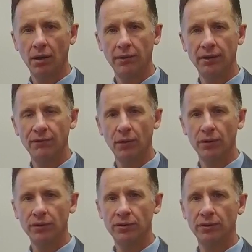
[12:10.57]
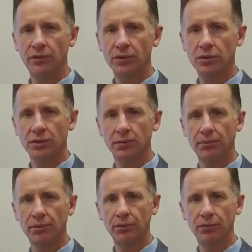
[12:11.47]
they voted to officially
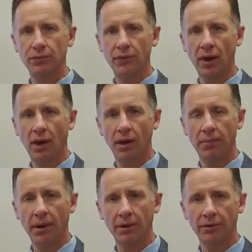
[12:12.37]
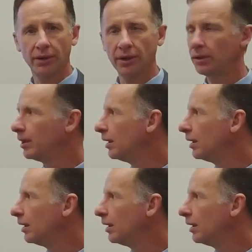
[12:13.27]
approve a partnering